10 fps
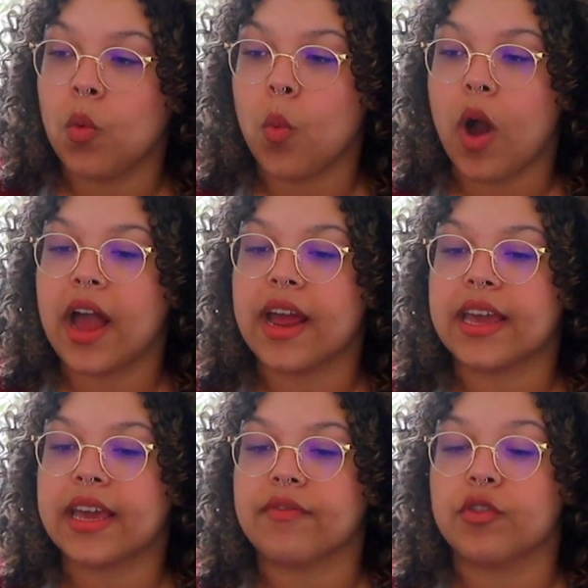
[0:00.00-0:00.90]

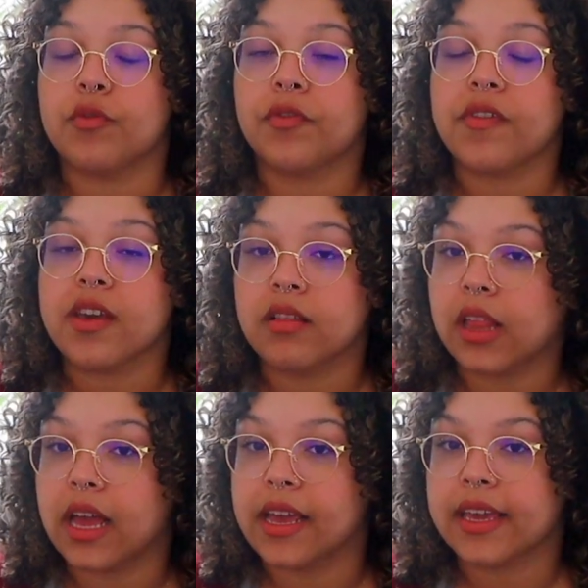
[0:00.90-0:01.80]
why, if you feel
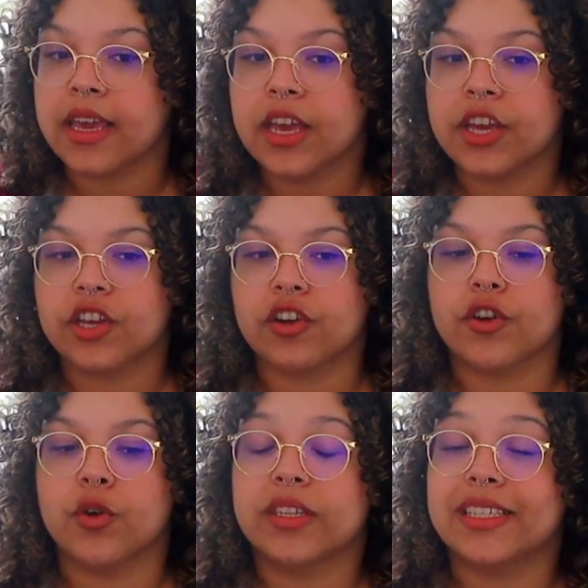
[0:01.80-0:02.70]
like you're
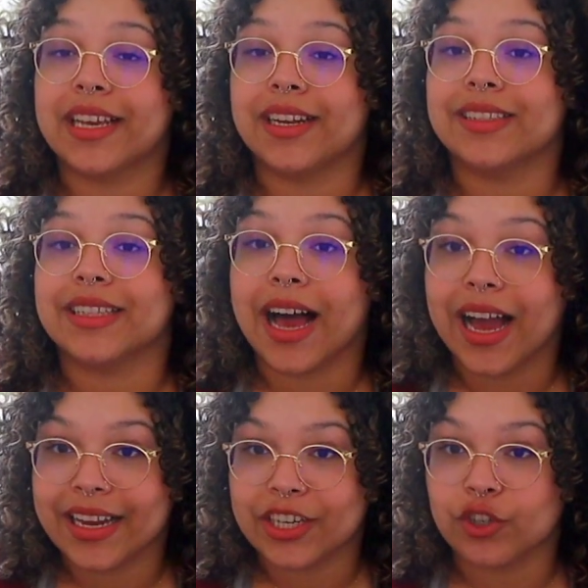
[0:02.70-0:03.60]
noticing it a
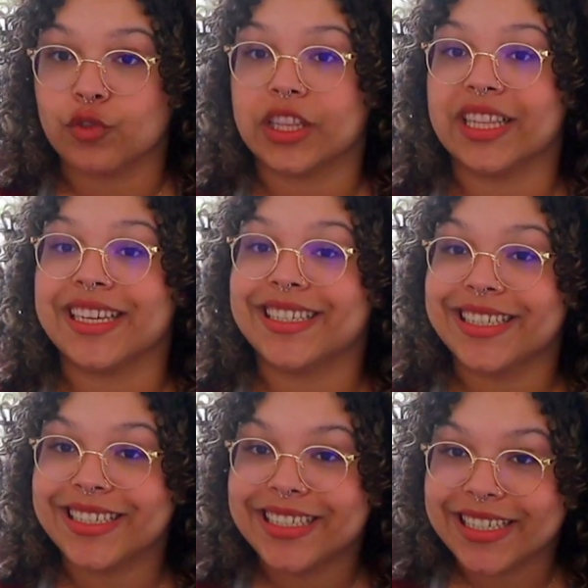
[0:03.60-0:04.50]
lot in your
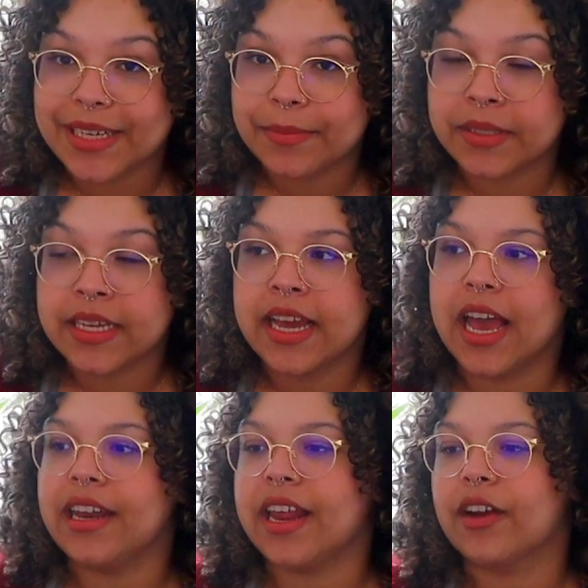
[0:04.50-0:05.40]
relationships,
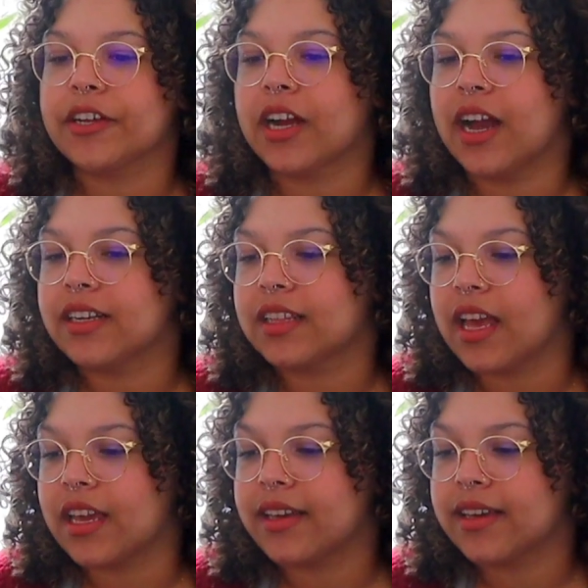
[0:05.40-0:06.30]
and now you're kind of
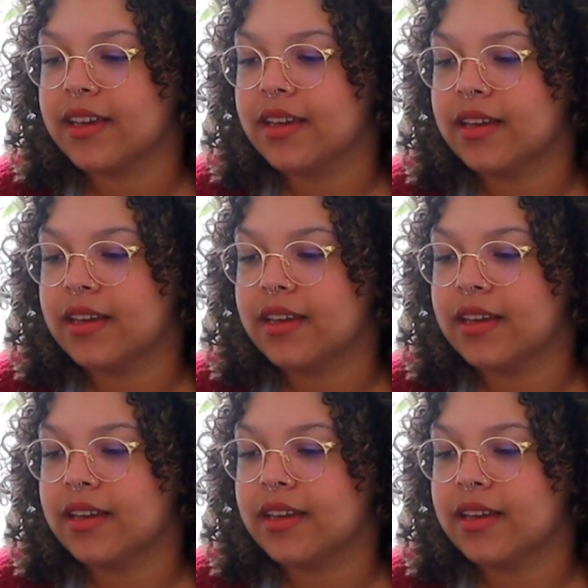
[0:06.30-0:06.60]
like,